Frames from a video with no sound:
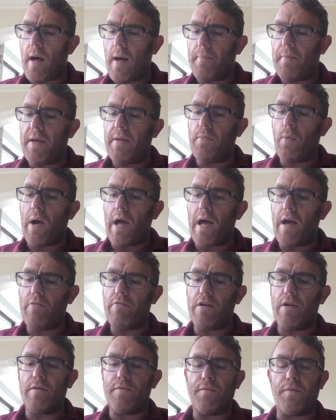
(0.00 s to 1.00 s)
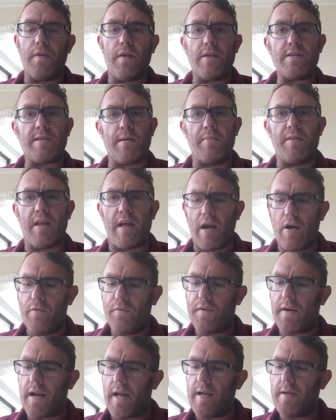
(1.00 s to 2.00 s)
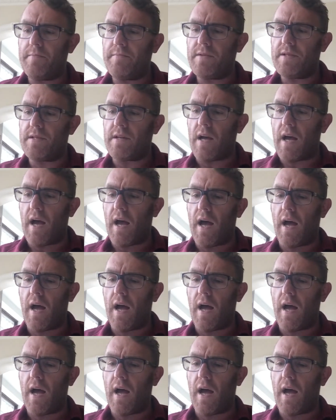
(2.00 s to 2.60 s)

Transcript: Be wary of some of the health claims.